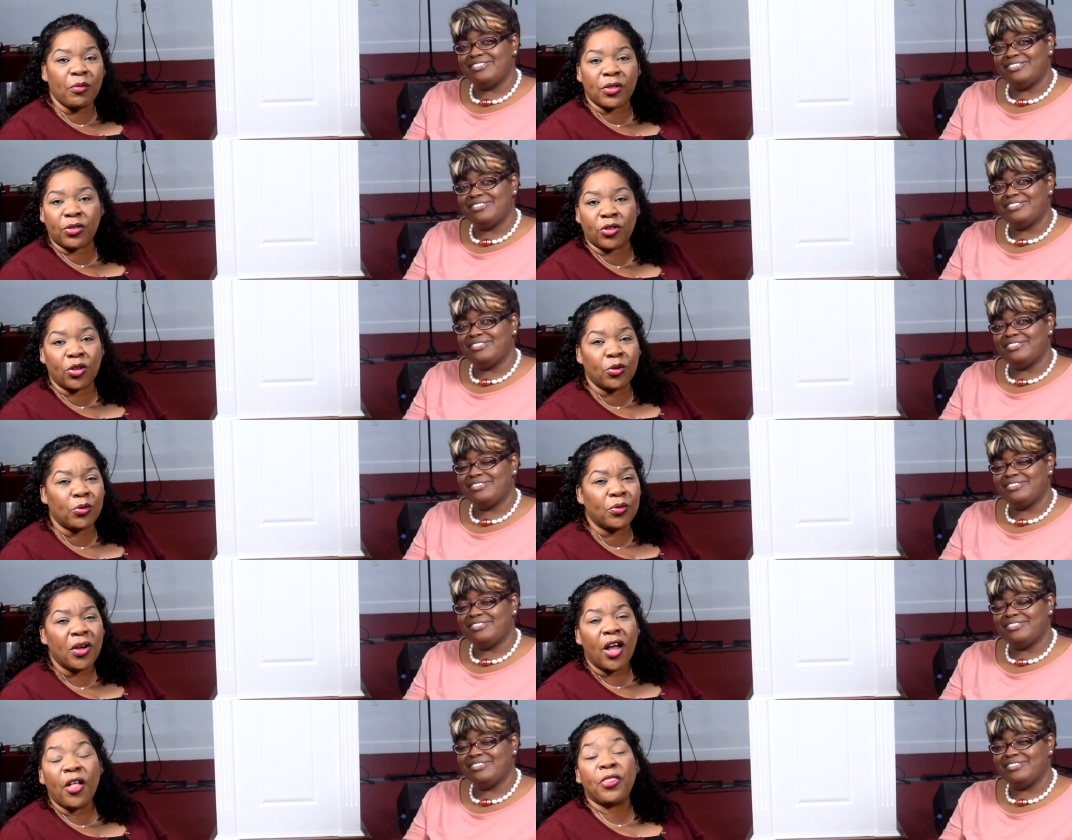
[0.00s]
Speaker 1: with
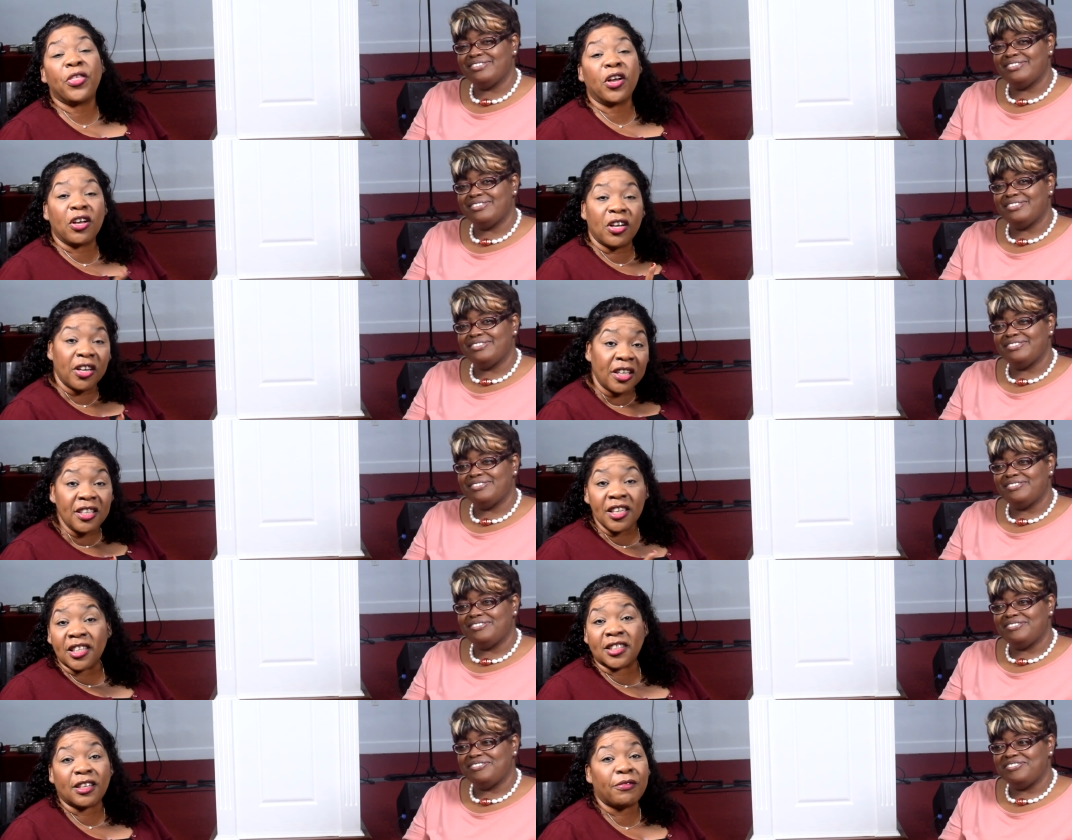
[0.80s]
you the
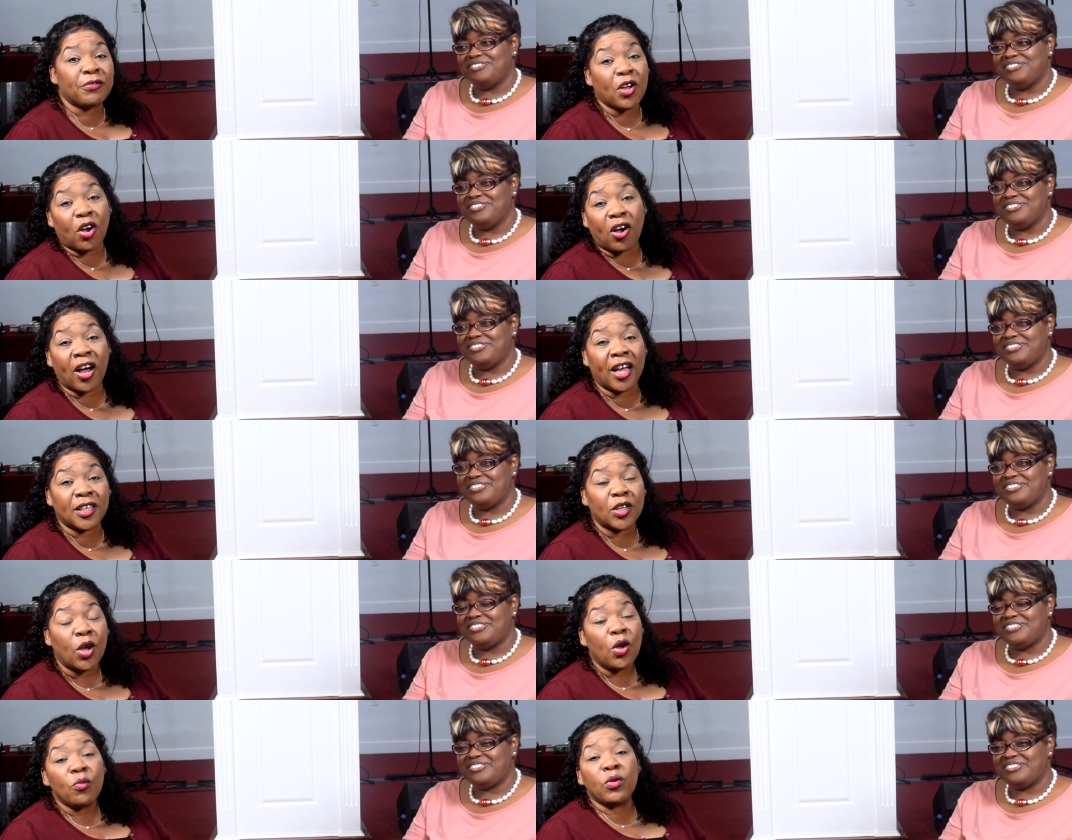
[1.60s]
goodness of God.
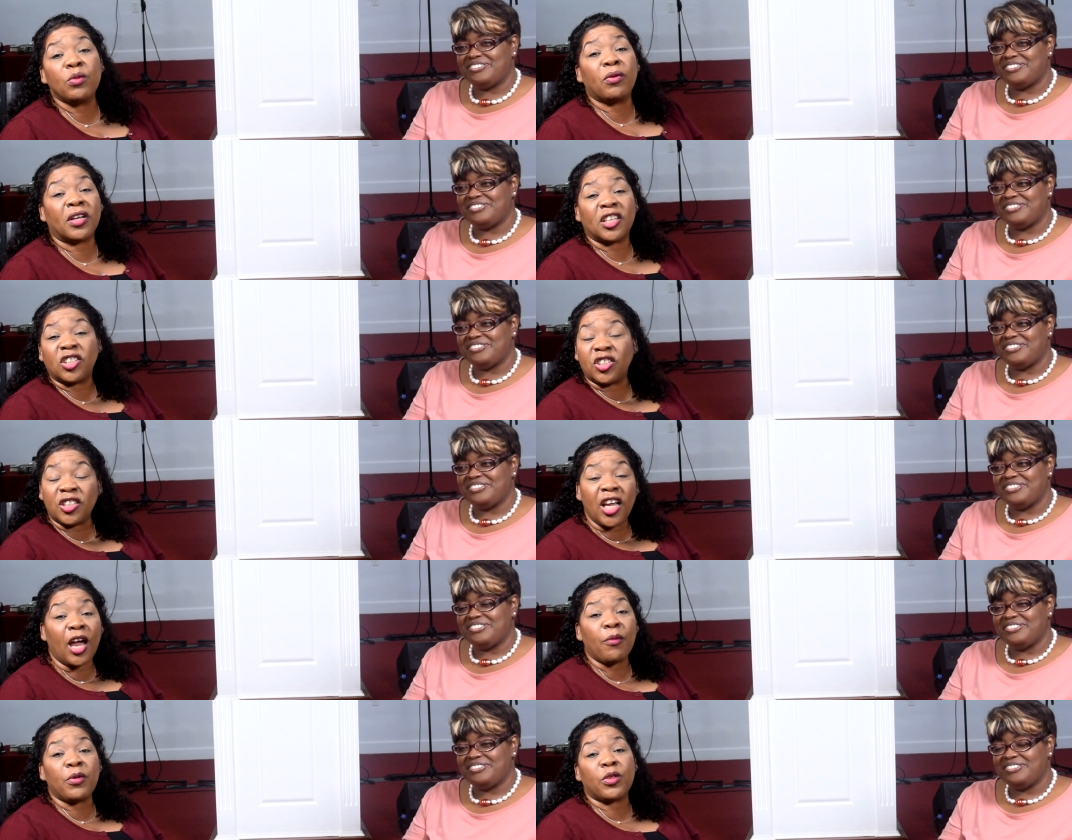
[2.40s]
We want to
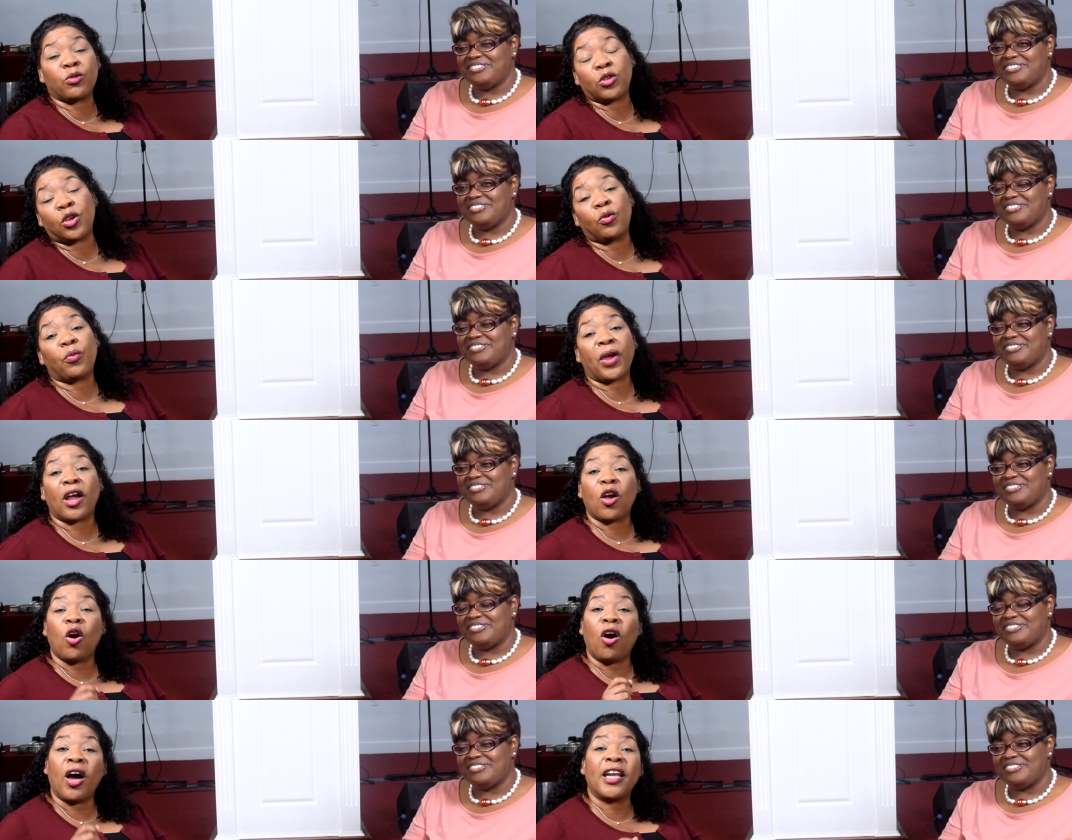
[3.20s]
share with you where
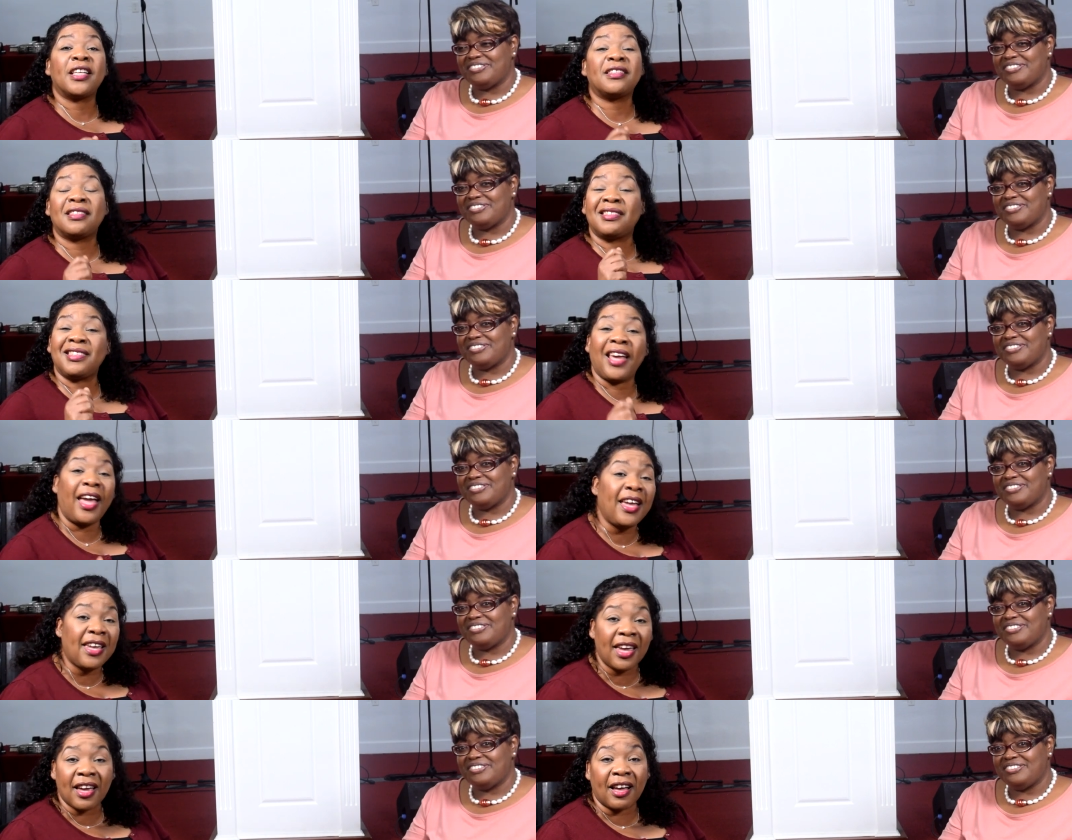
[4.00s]
God is
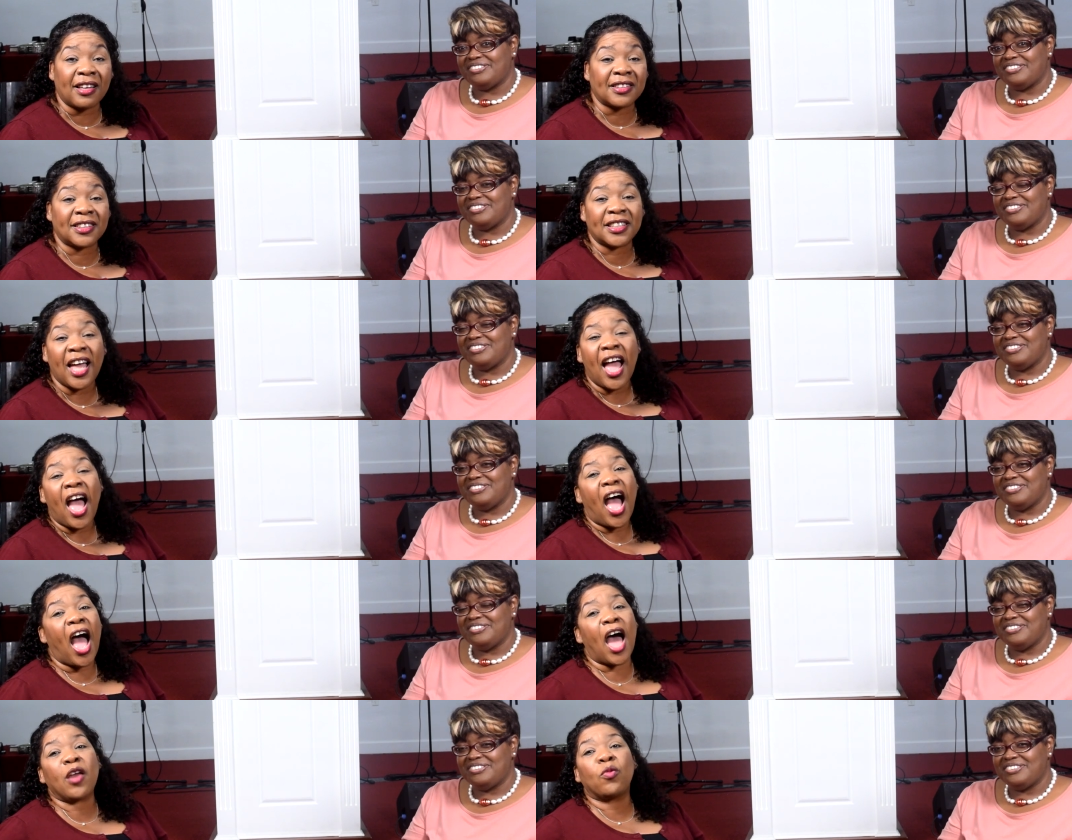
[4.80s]
taking us
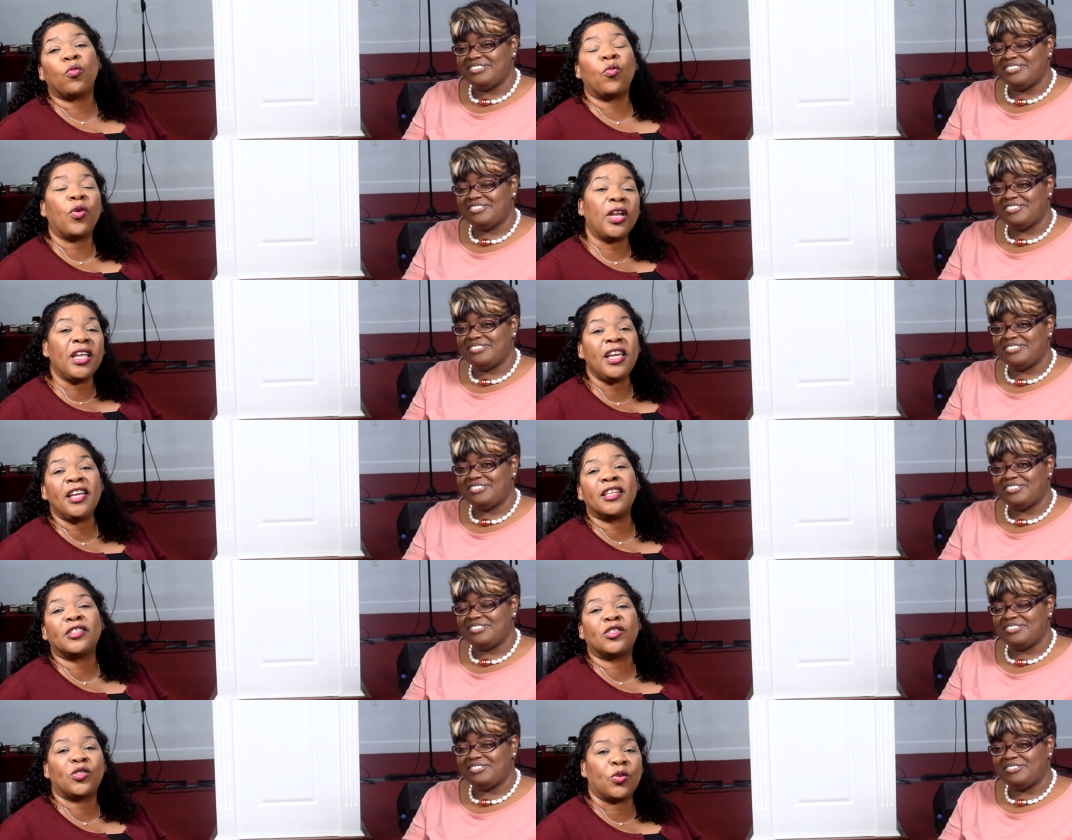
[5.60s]
and what he
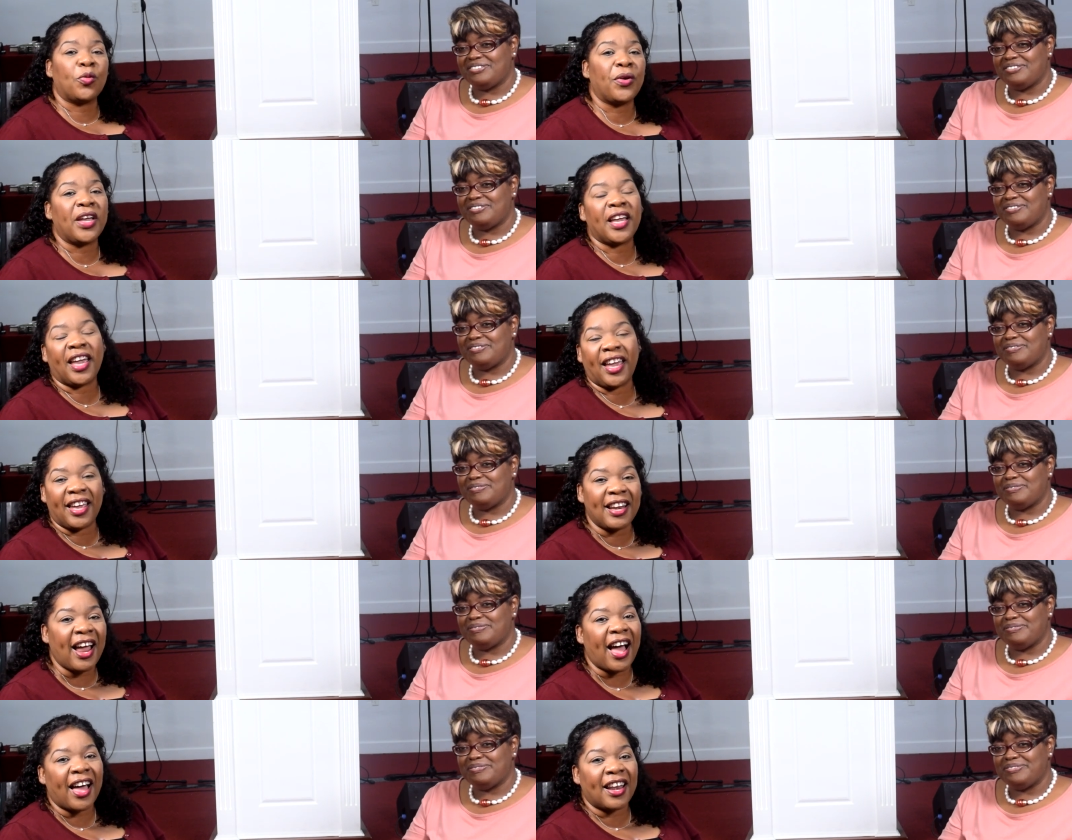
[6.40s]
is doing
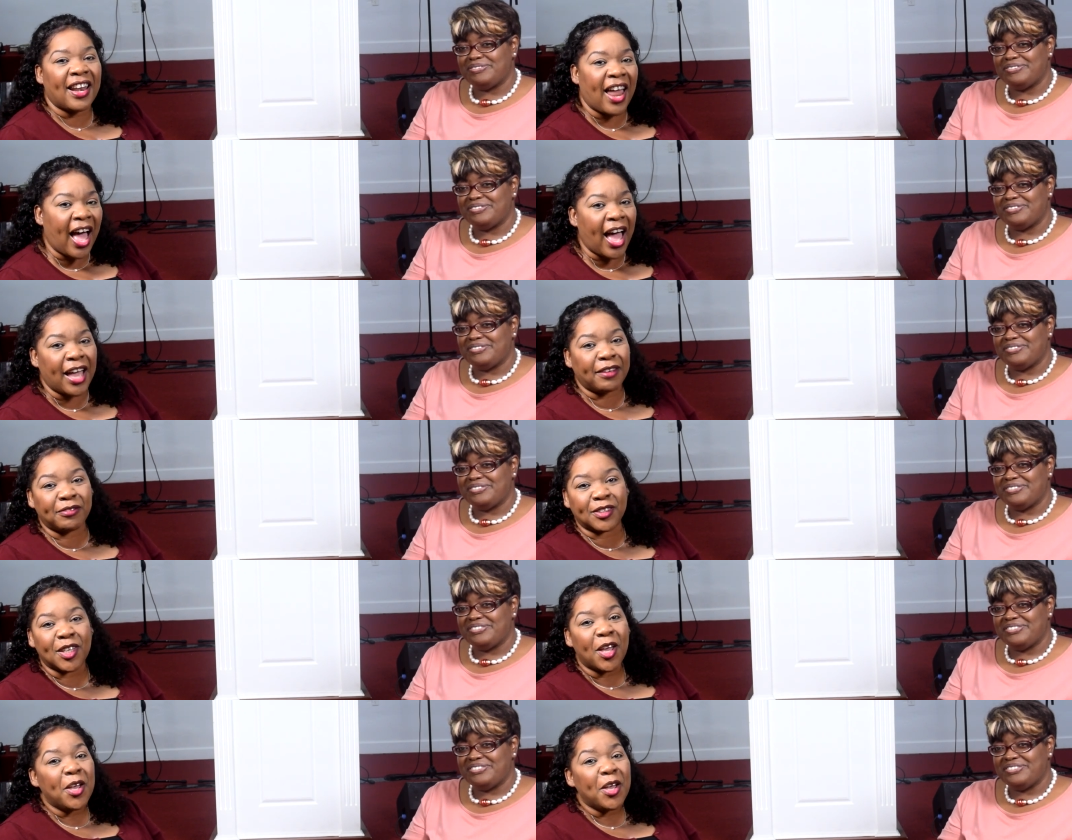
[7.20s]
in our lives.